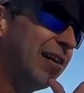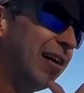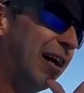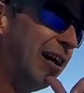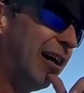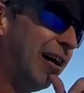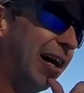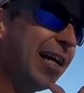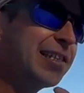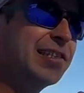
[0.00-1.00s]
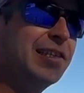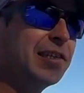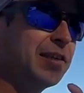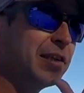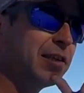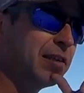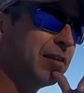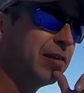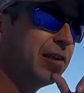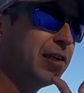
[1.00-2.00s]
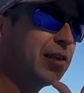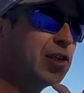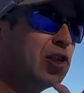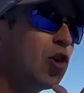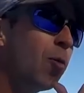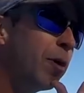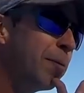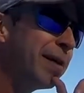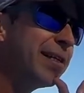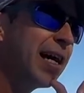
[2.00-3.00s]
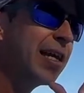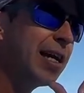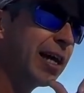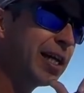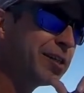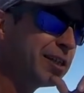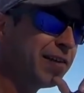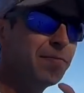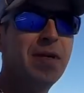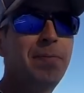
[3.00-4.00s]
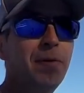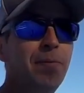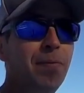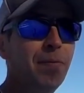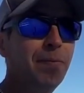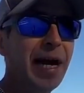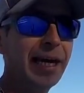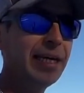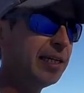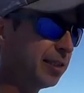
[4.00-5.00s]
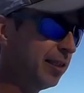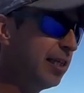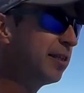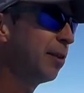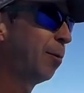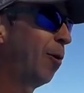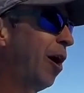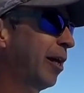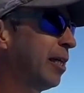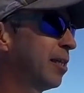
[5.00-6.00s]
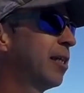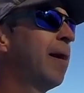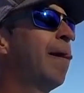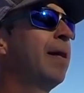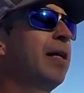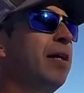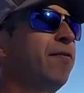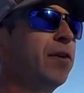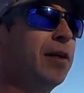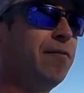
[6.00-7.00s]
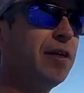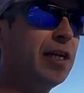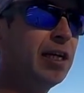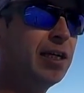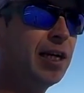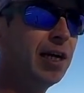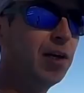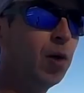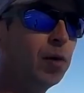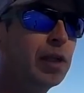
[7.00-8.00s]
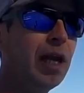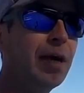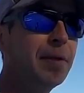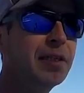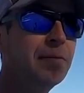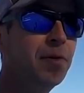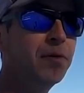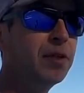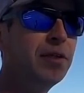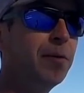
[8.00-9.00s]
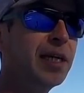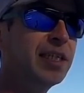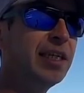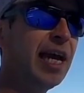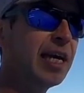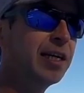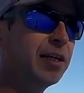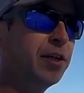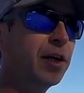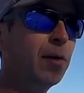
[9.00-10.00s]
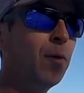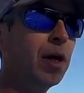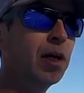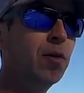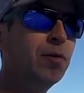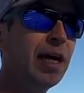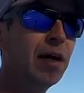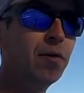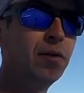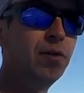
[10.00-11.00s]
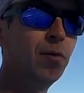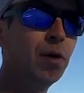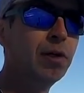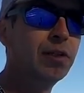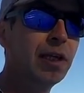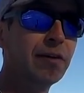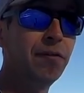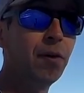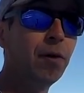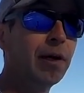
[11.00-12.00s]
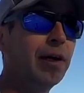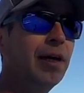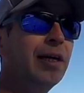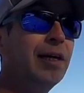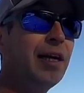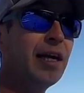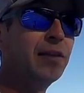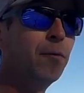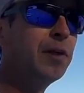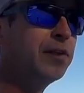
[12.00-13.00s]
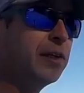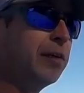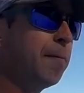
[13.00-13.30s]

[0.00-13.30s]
uh, I guess the, the, the snowbird mentality. I could understand people back east, east of the Rockies. If you're living in uh, cold climates in both the U.S. and Canada, you're going to want to go down towards like Florida in the winter,